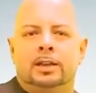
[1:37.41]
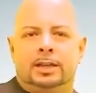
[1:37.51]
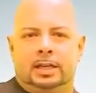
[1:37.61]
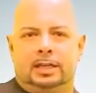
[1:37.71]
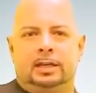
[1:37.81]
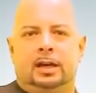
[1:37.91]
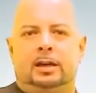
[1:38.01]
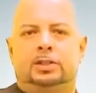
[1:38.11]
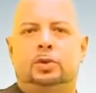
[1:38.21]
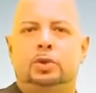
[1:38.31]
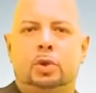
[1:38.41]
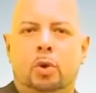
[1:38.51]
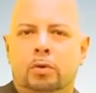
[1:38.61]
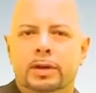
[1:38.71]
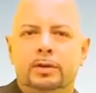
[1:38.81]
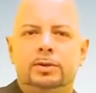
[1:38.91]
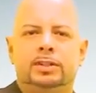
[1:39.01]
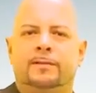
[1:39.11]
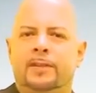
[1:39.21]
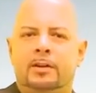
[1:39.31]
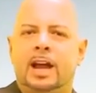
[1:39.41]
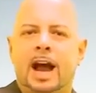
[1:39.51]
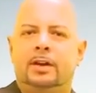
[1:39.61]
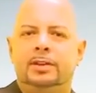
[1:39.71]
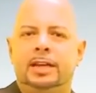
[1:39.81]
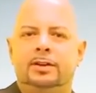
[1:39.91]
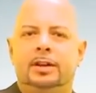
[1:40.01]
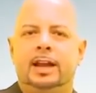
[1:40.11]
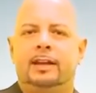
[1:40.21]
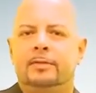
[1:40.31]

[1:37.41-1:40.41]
the tutorials are very hot on the internet.